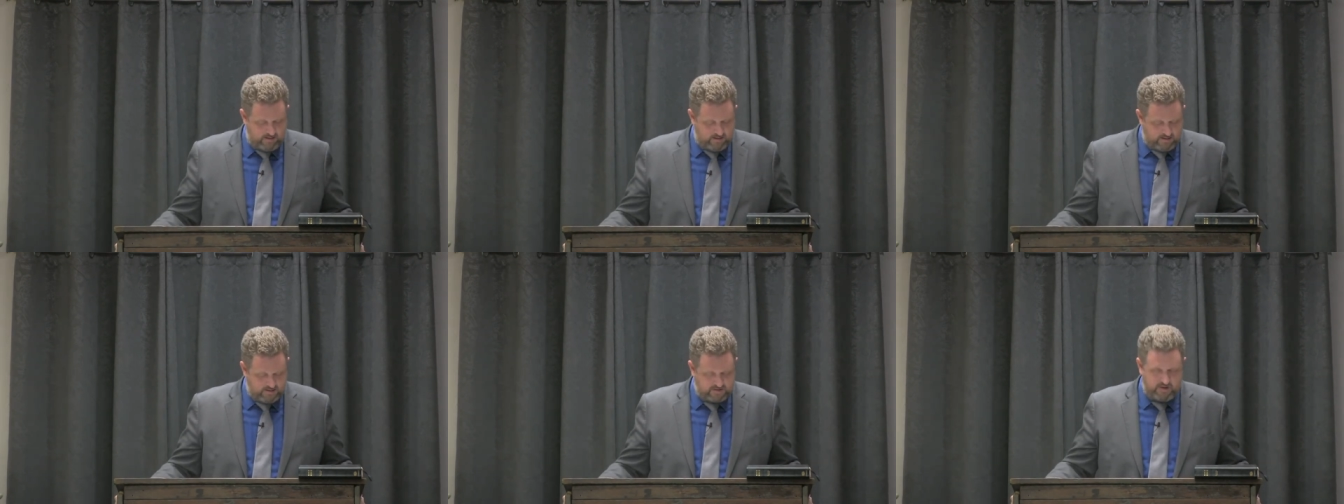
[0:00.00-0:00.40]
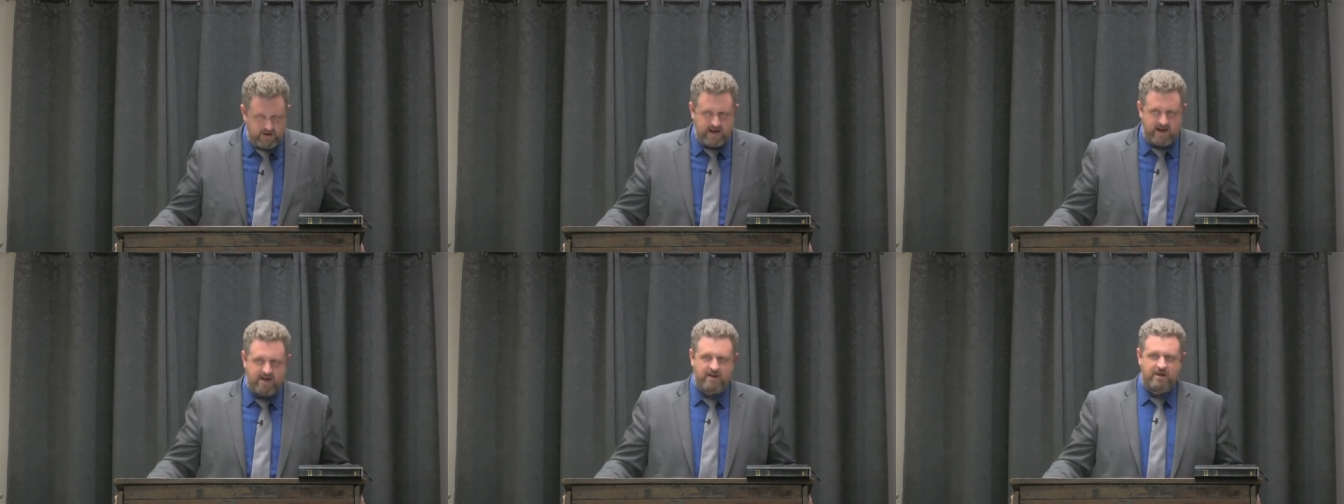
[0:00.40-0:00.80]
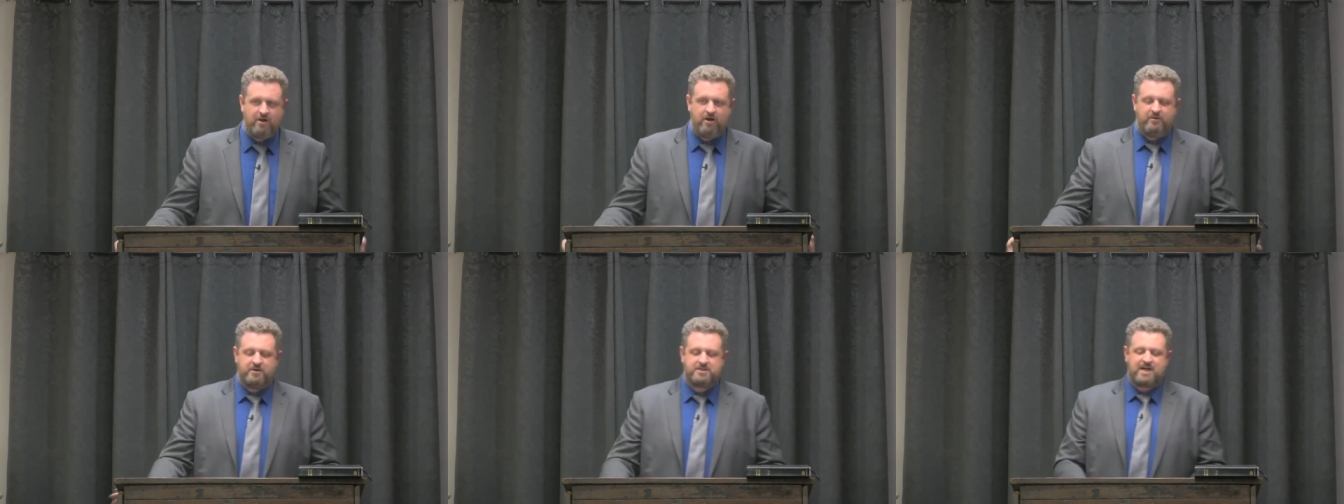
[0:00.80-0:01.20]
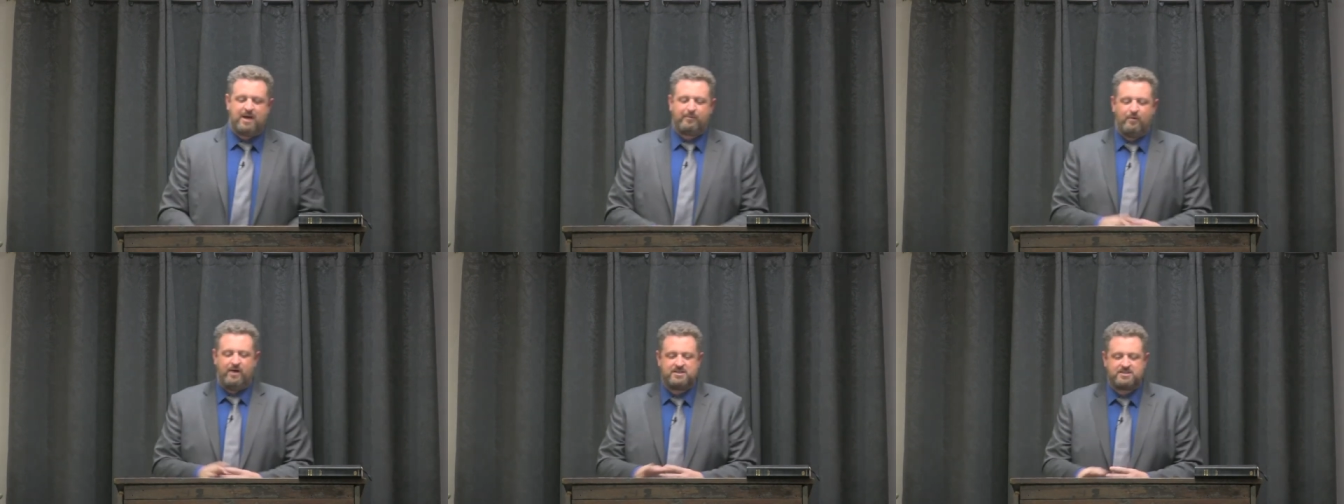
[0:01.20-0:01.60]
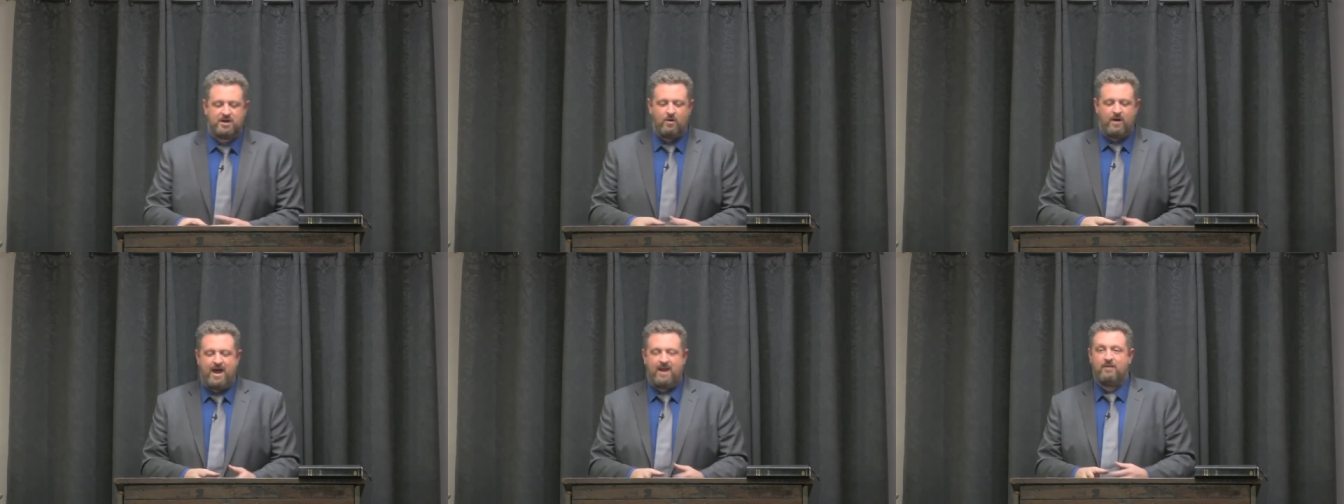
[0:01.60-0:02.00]
so you gotta, you know, and there's a couple ways to
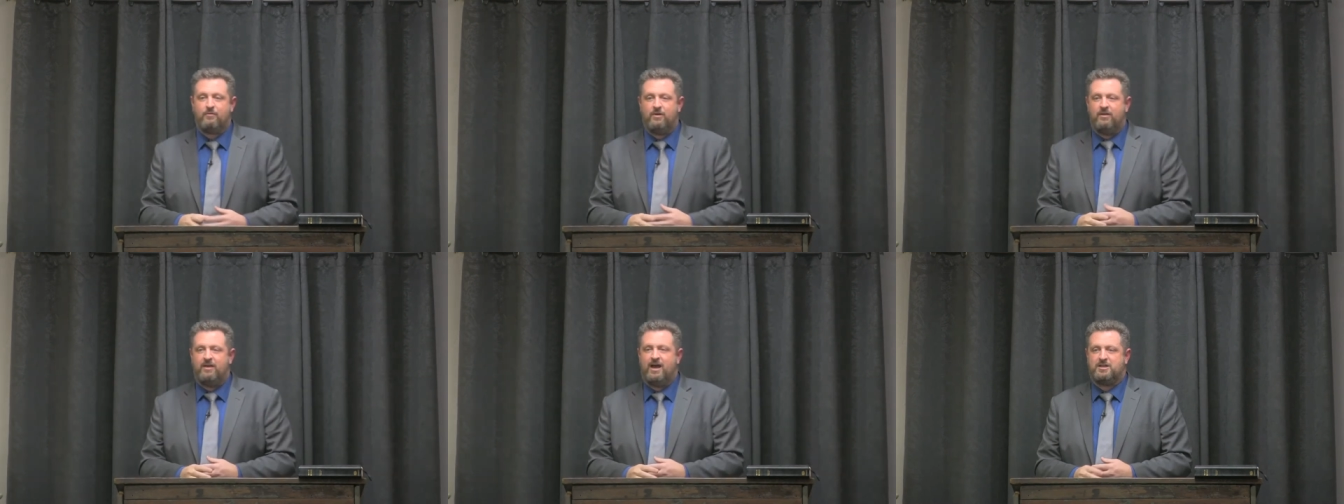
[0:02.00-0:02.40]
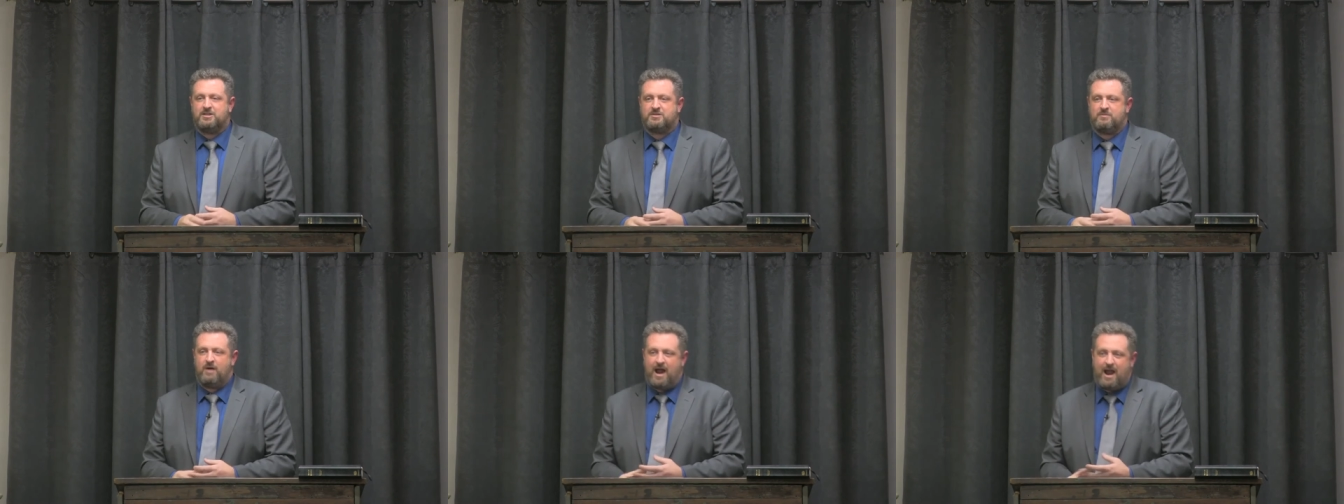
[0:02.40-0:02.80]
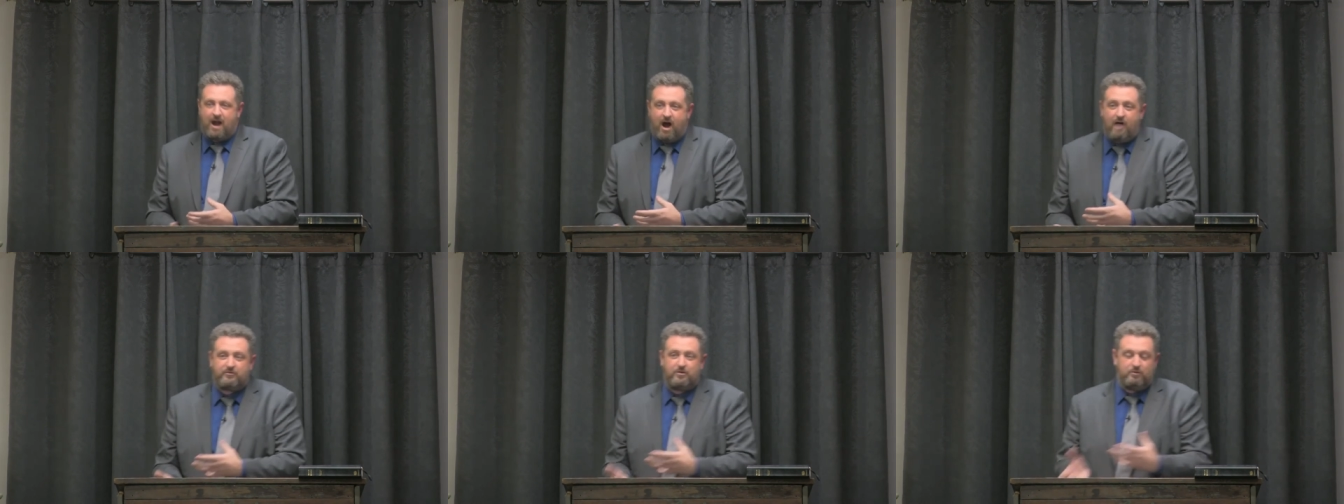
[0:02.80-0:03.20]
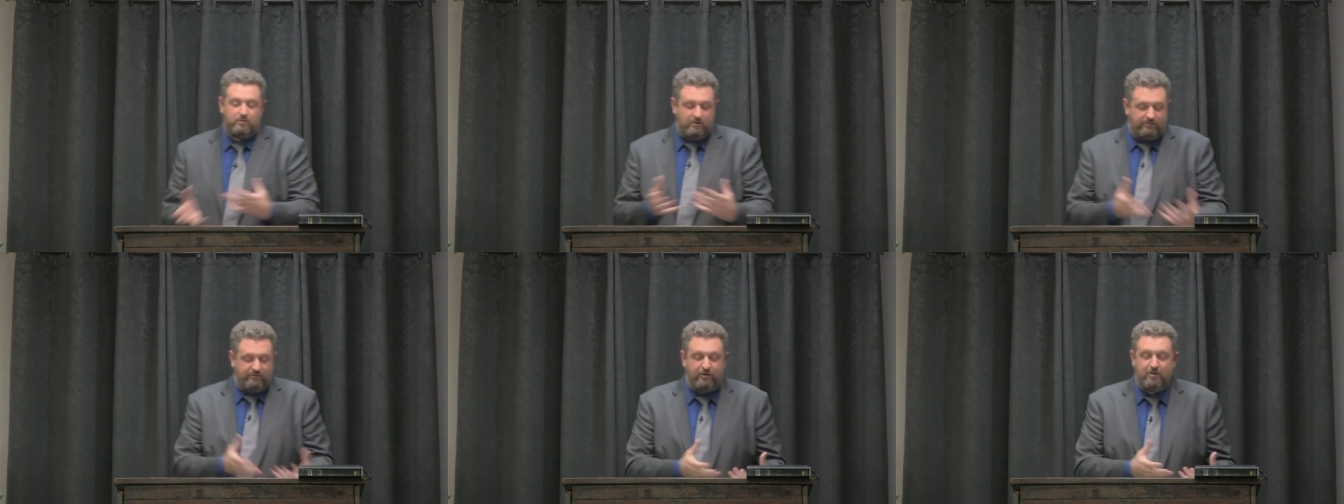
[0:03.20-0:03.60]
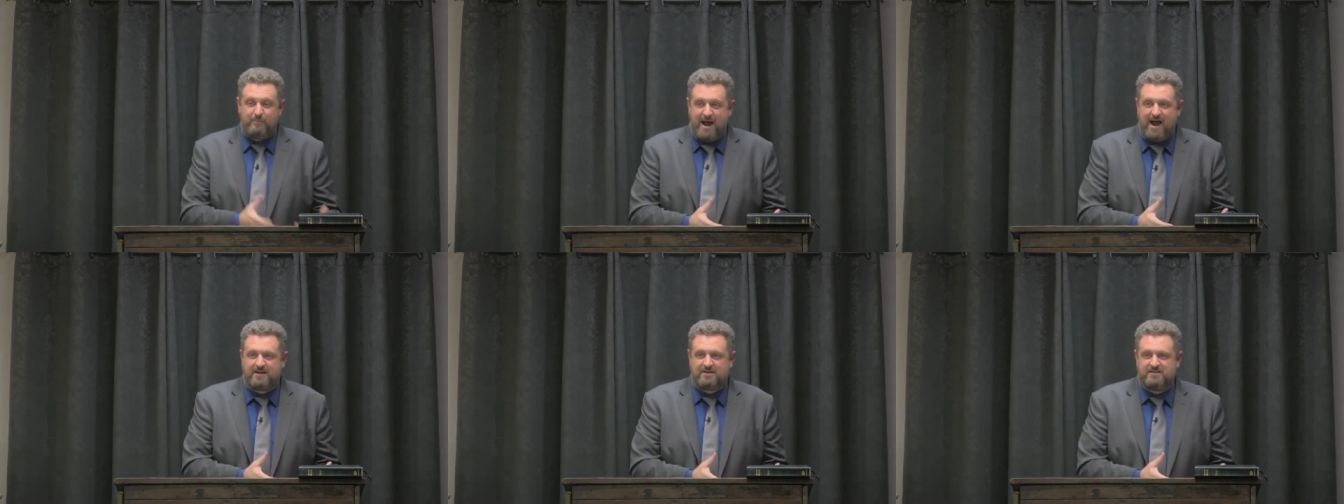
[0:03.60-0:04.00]
go at it. And really, I just, I often will refer
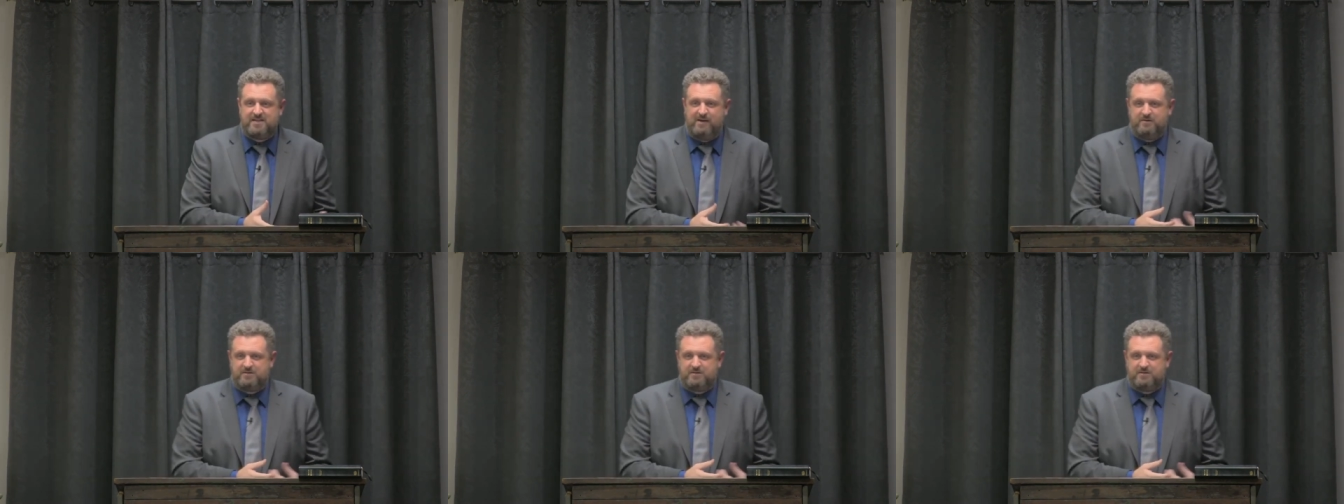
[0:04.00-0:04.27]
back to Samuel.